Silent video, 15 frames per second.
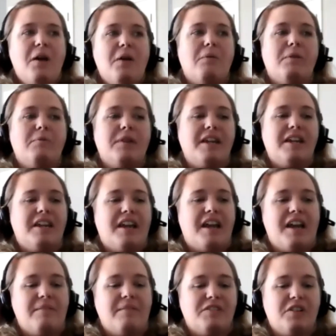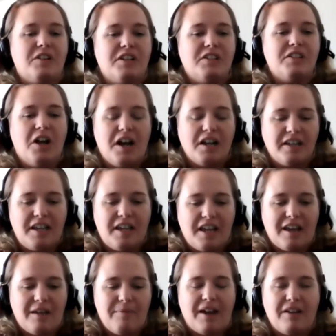when we started talking
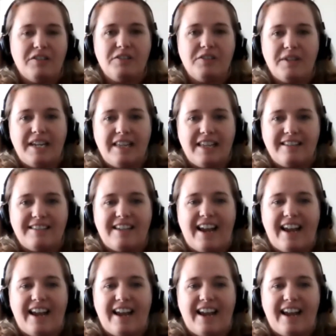about doing this,